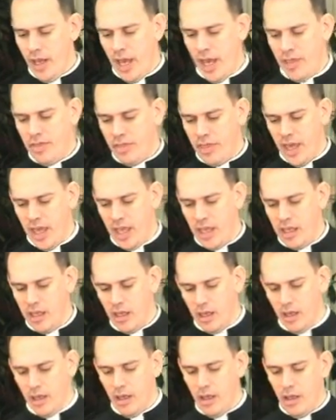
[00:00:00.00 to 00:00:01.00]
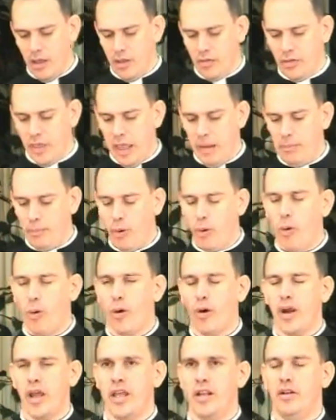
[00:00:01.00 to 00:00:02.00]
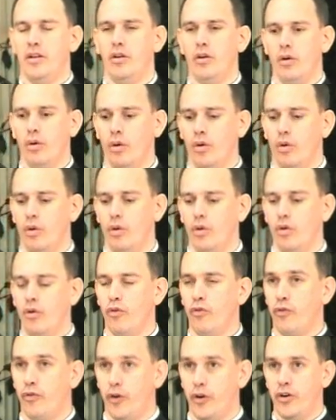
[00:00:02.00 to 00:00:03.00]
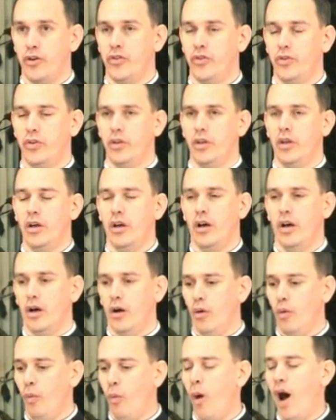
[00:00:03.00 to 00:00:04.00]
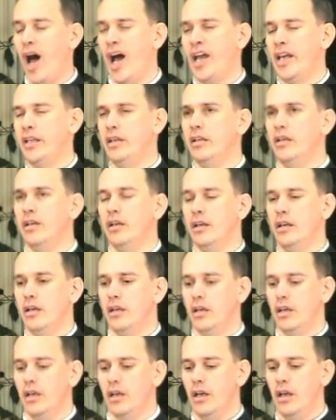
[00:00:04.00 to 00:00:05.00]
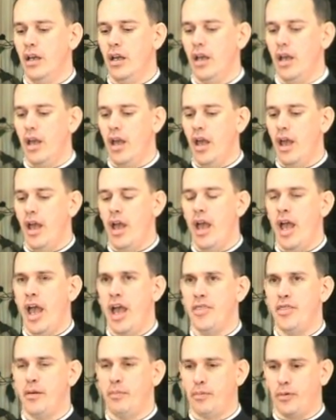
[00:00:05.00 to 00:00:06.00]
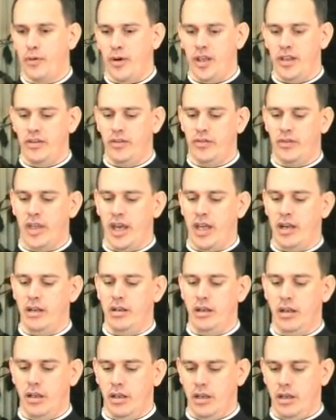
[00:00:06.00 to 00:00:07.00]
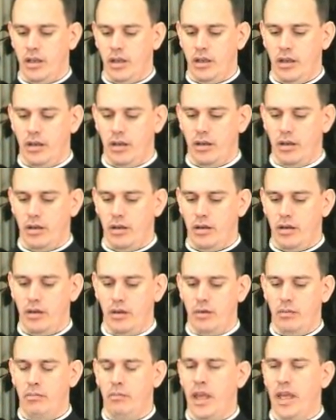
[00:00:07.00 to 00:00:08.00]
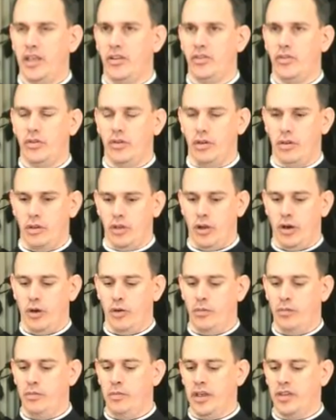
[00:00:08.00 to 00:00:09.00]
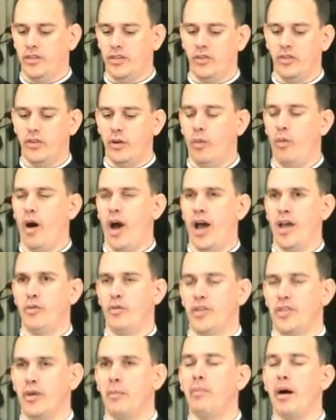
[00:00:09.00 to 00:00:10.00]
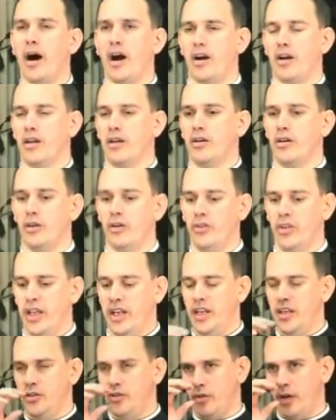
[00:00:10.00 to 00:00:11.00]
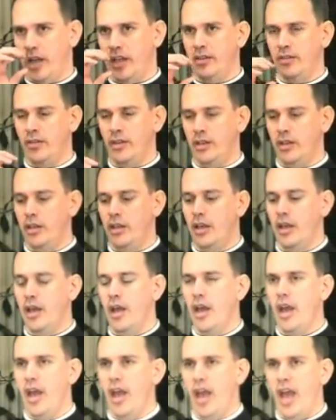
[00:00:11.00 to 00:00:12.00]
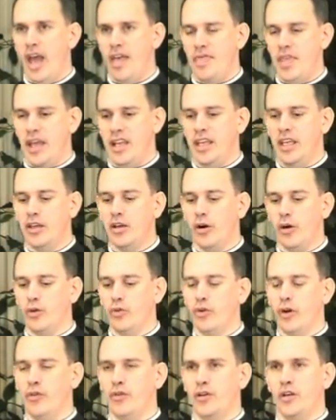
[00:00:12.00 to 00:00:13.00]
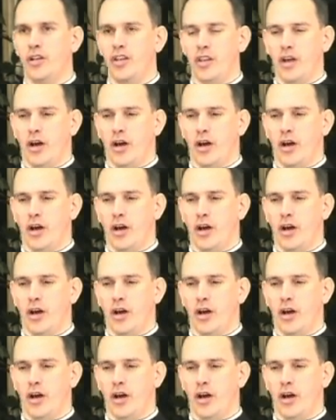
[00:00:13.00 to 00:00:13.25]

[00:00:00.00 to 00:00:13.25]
and they pour in first wine, and the priest then mixes the wine with the particles, and he drinks it. And then he goes over